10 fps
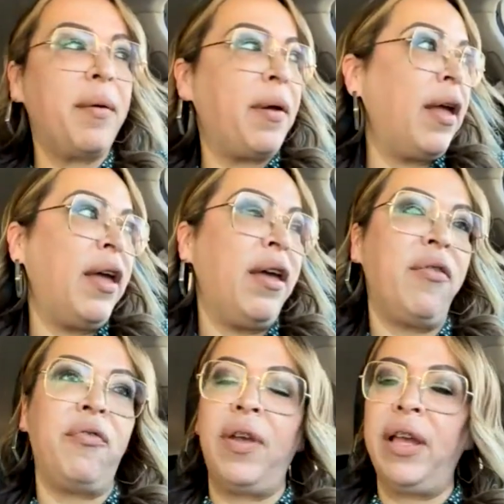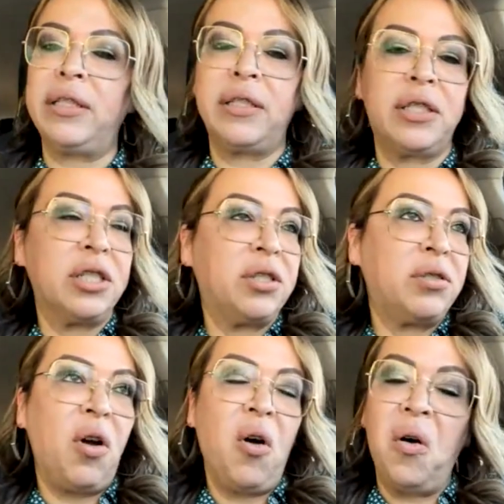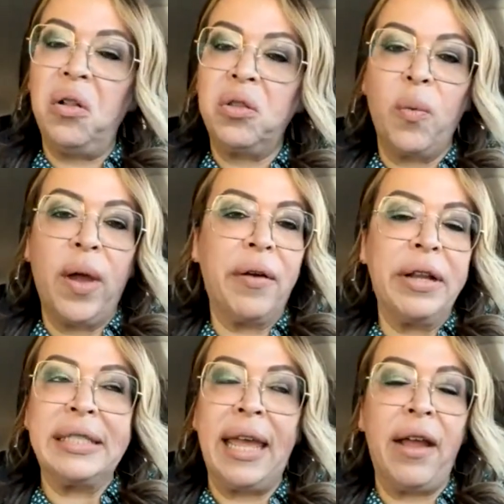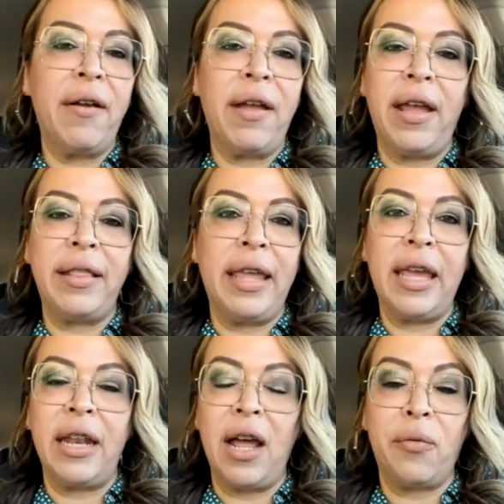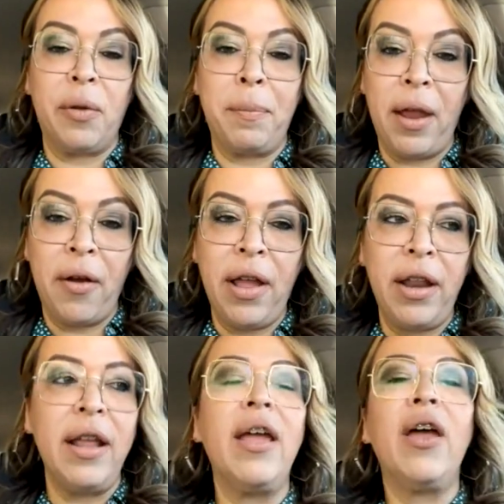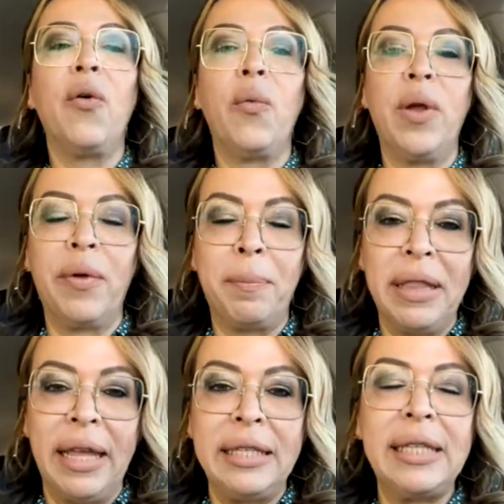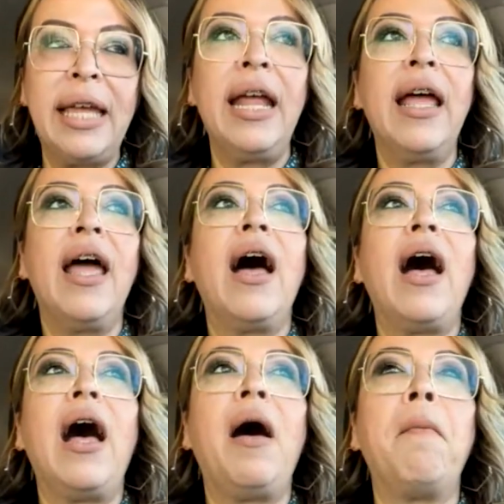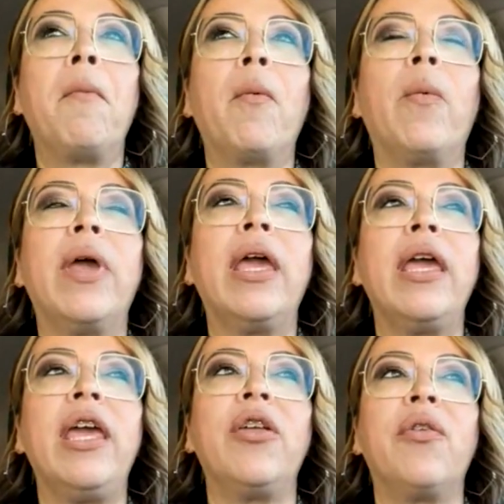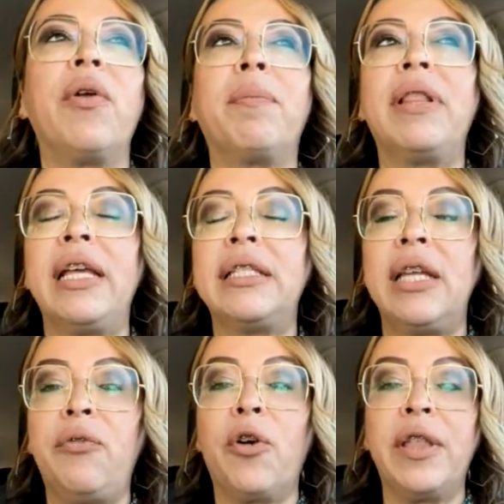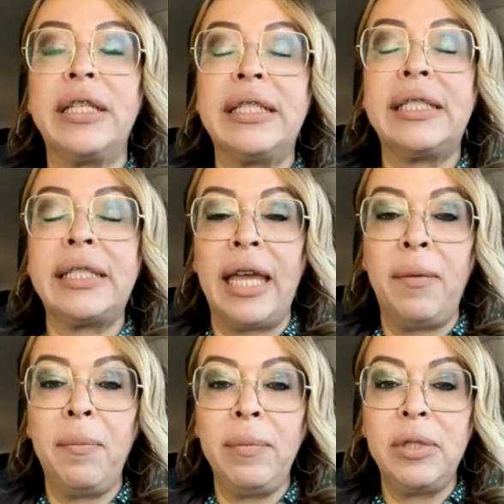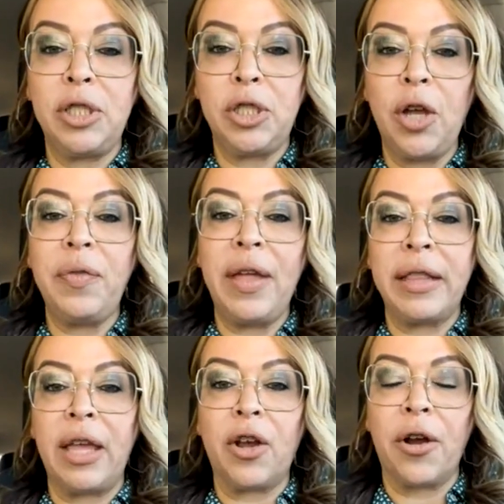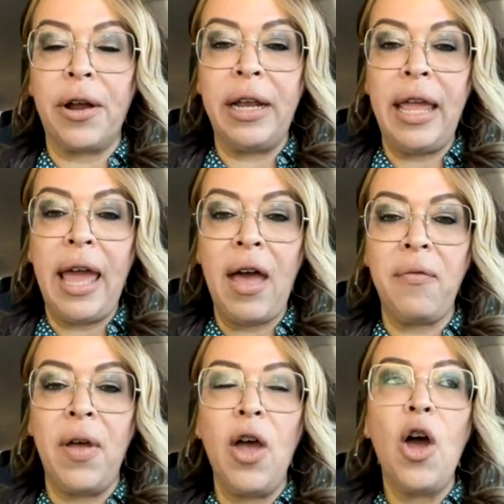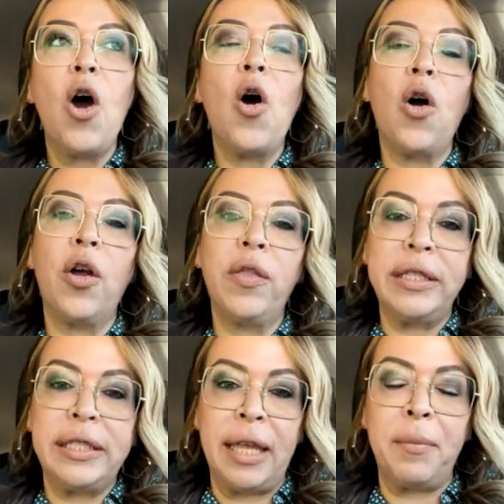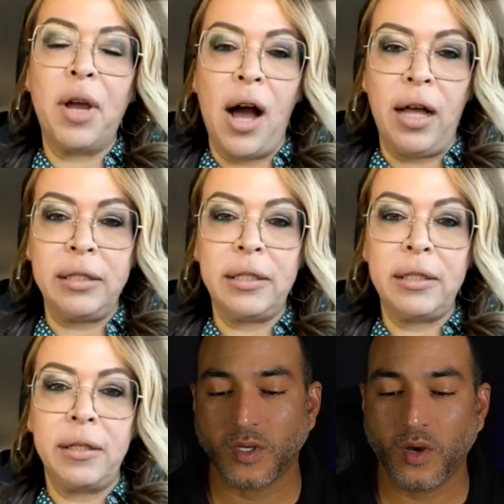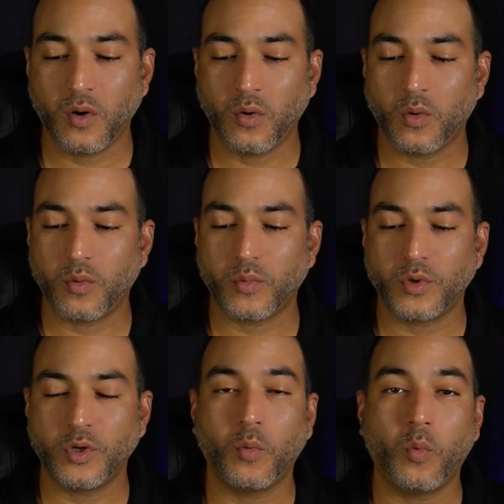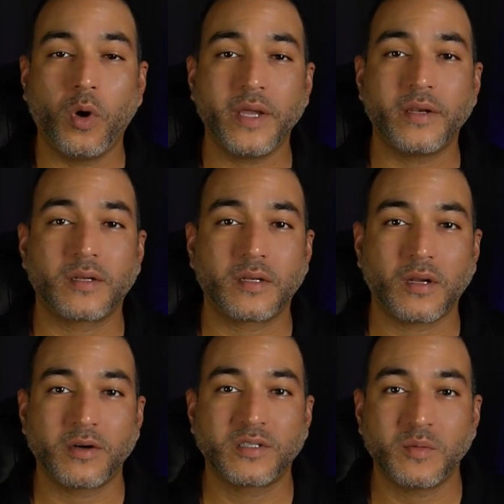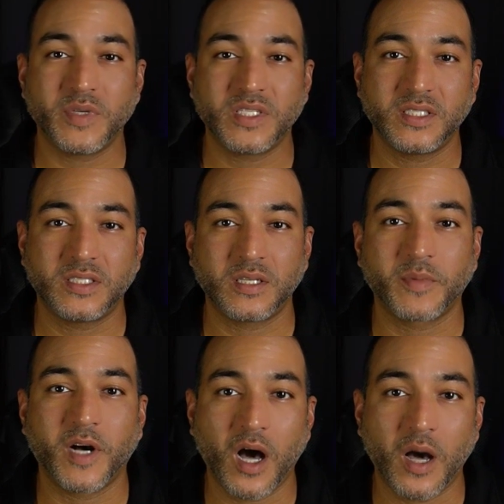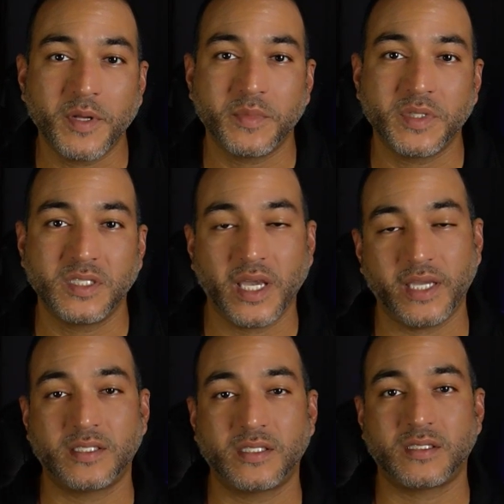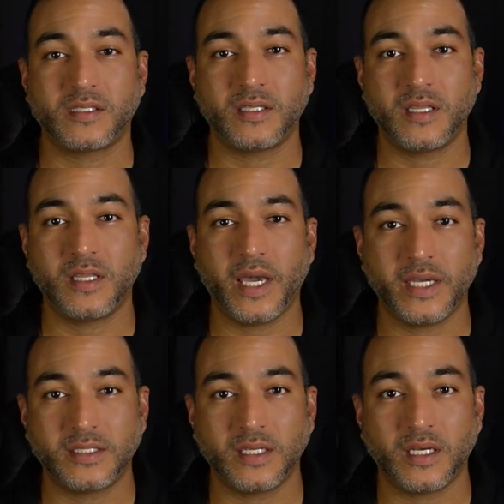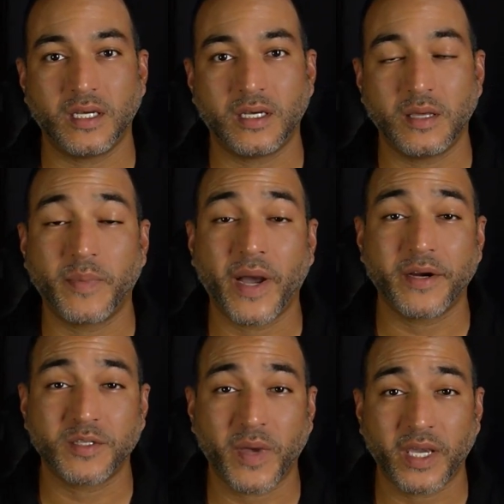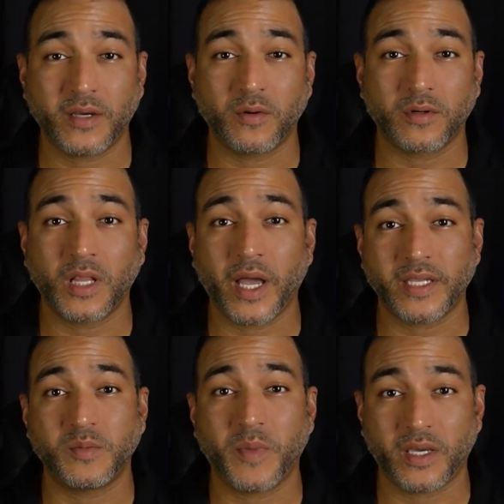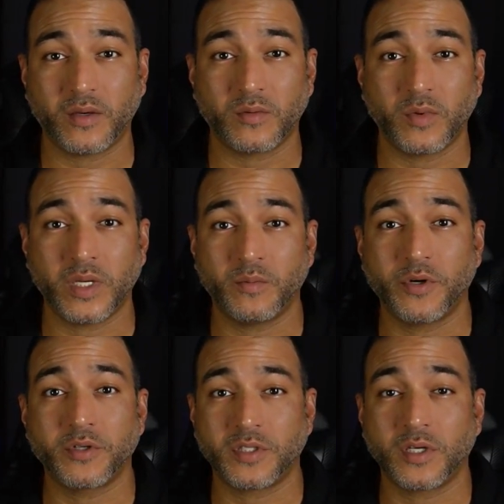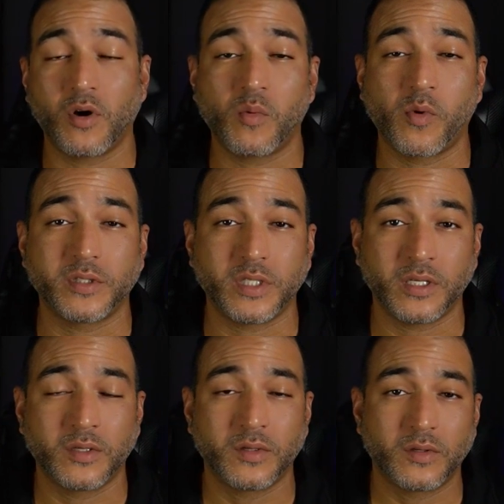it. If it's just old wear and tear and they cannot repair it, we replace it. We either replace it for the same stuff that they currently have or the same cost. So, you know, what are some common mistakes that that buyers make or clients make when purchasing a home warranty?